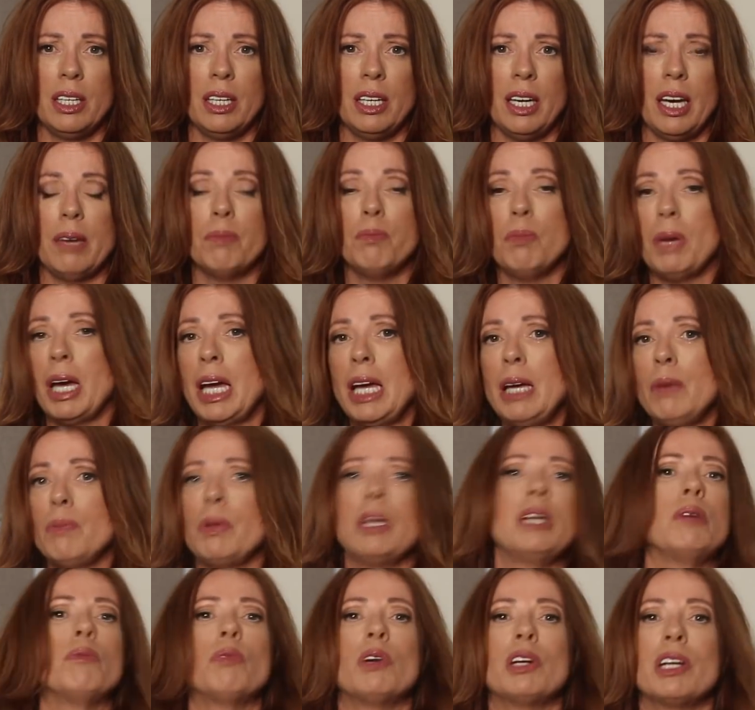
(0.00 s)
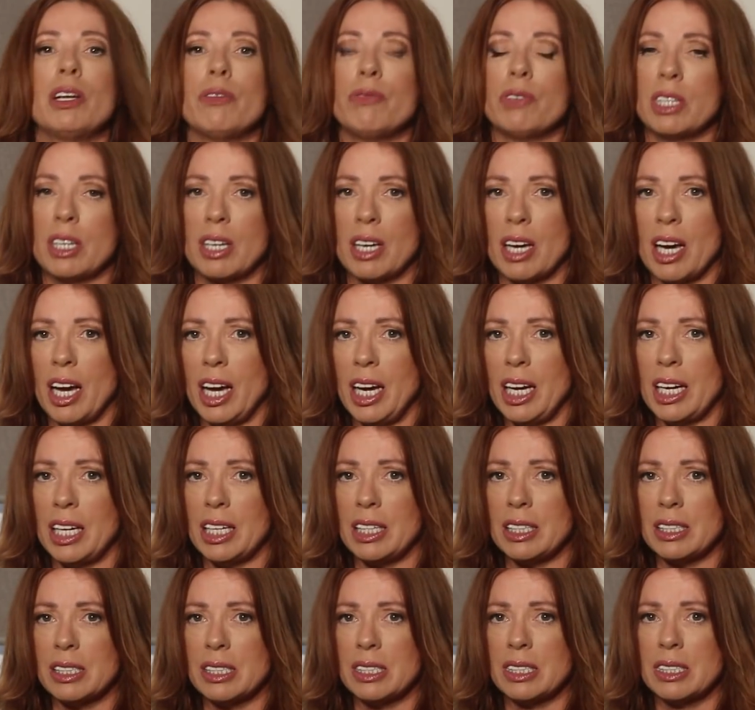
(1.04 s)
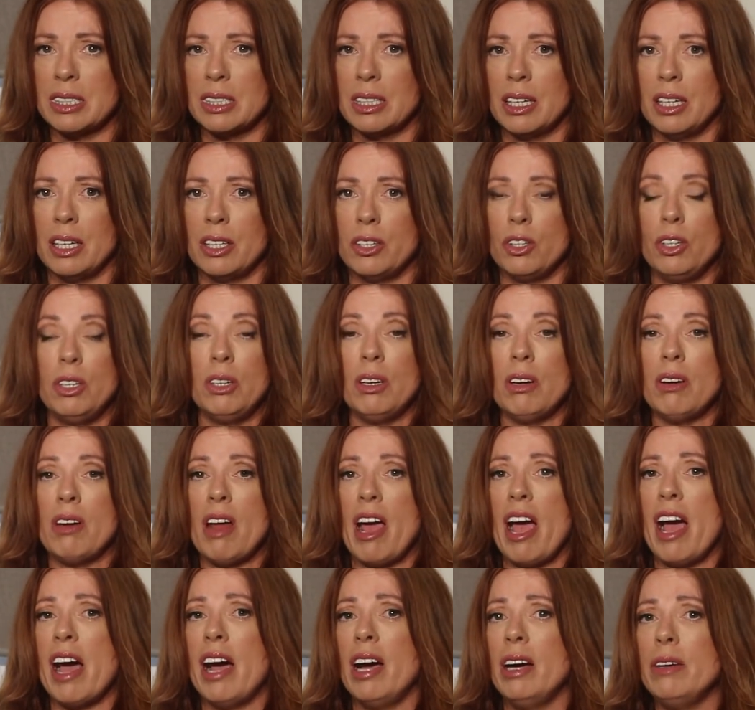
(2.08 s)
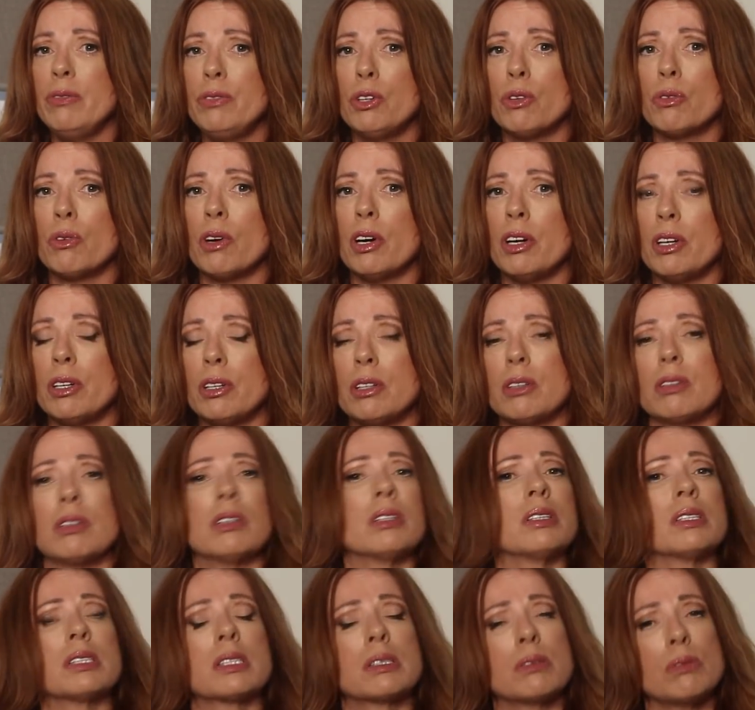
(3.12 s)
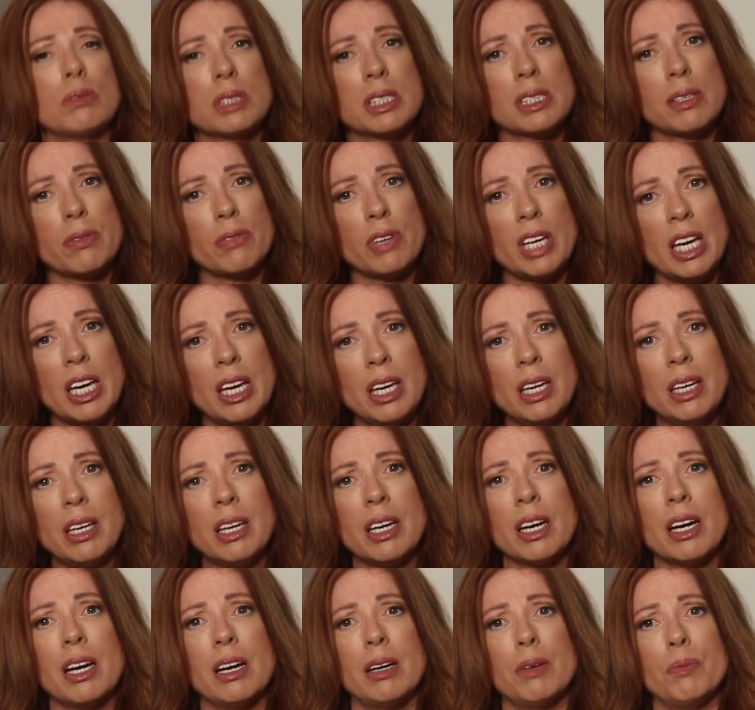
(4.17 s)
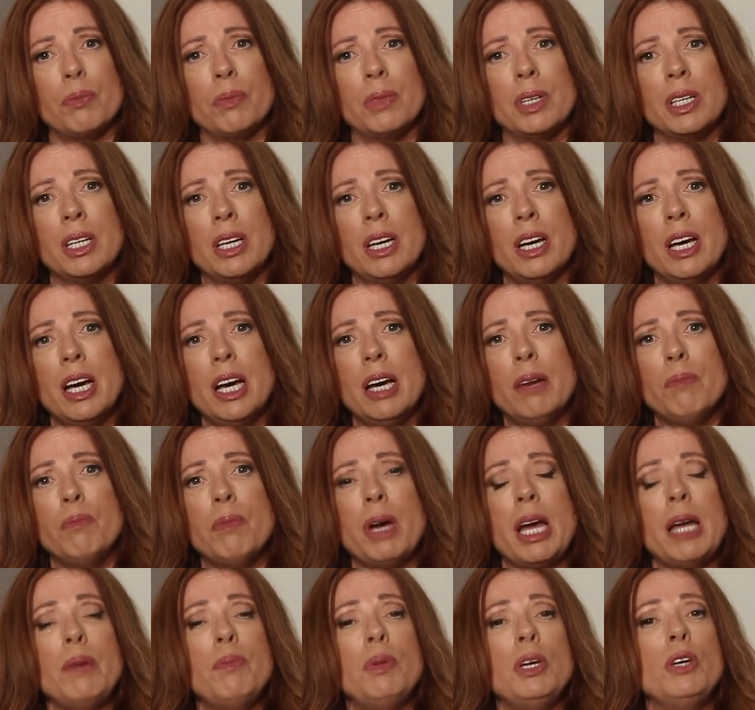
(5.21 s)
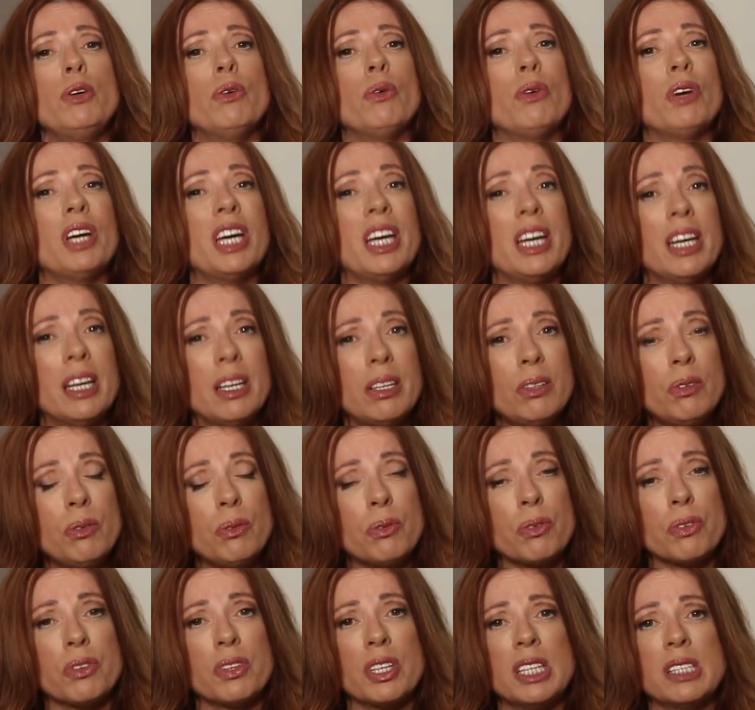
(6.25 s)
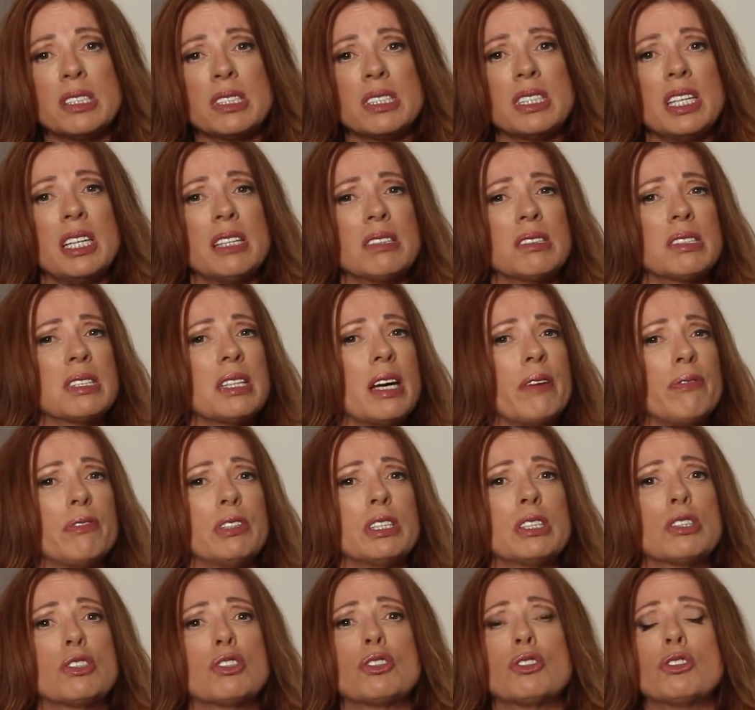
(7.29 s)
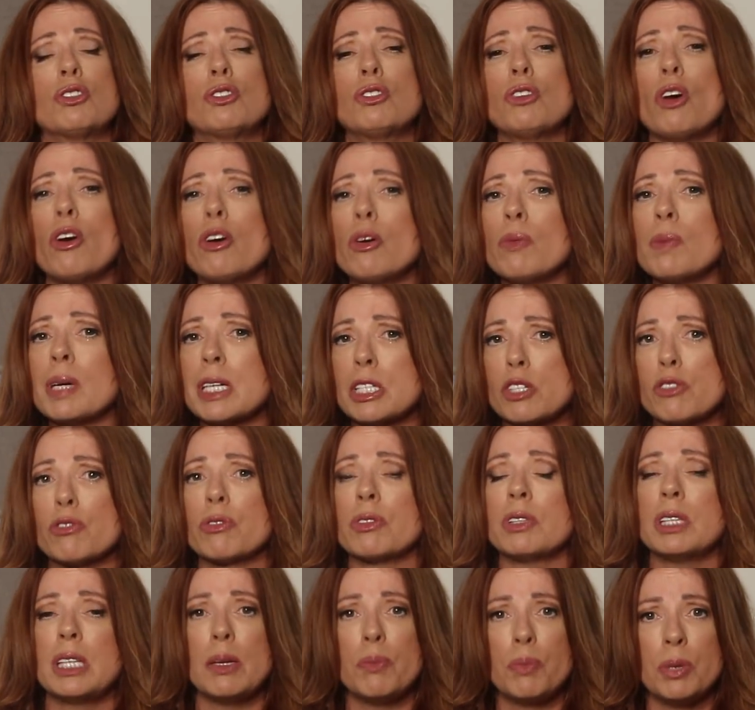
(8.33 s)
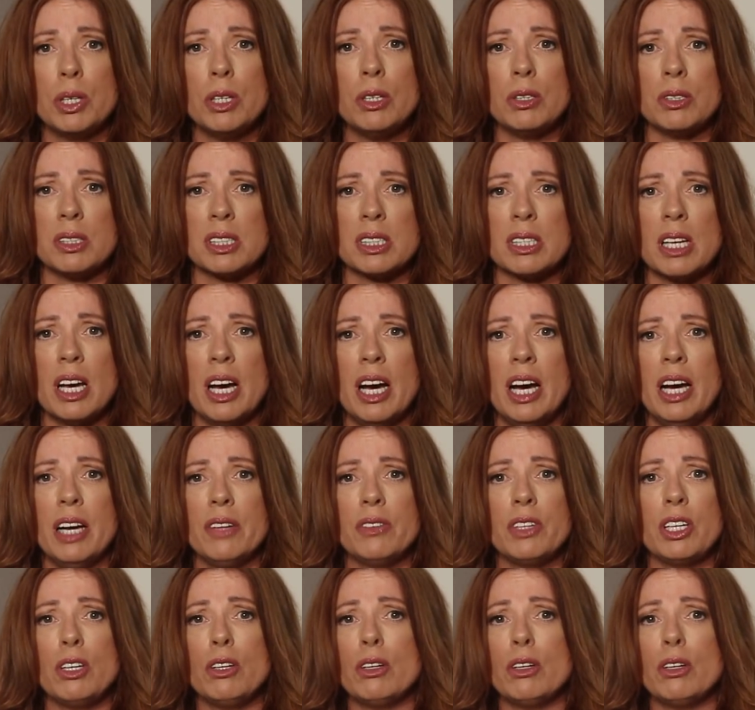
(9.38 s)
And maybe, whatever the case, you don't have your own source of income. Maybe your health has now suffered so much from the abuse that you